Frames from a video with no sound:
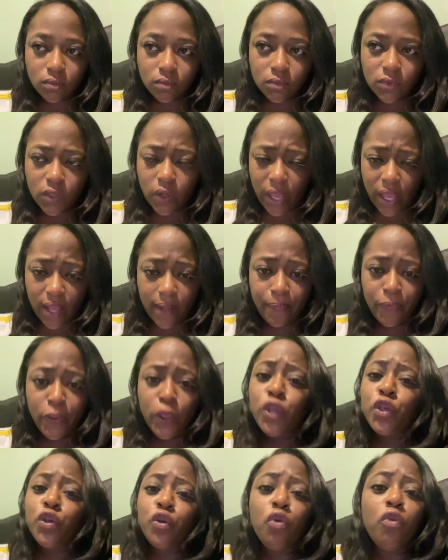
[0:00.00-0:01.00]
Okay?
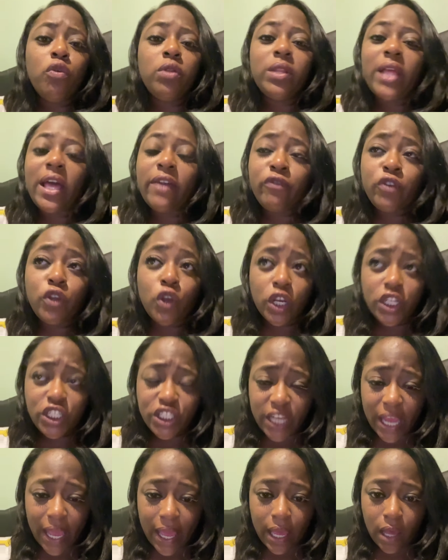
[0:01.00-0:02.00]
You left your
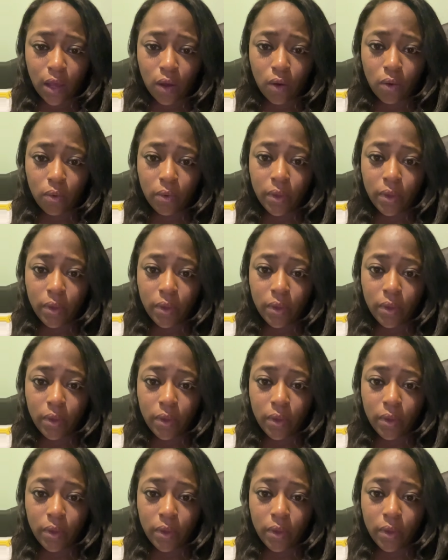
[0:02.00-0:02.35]
child.